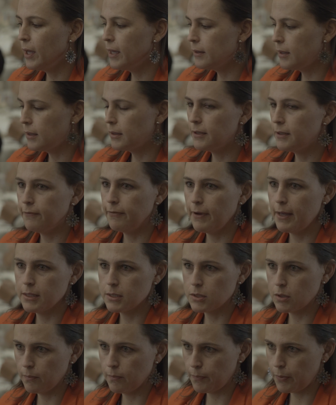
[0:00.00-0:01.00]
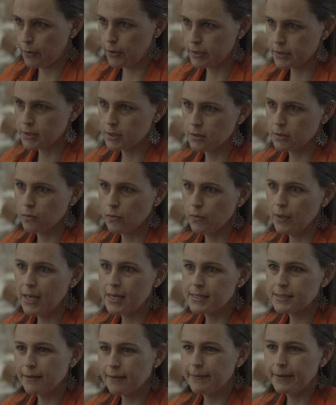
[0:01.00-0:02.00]
You know, we are all, we really
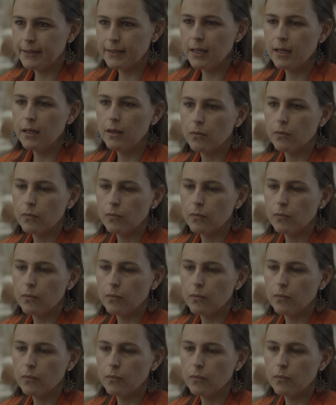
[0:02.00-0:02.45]
want to do the right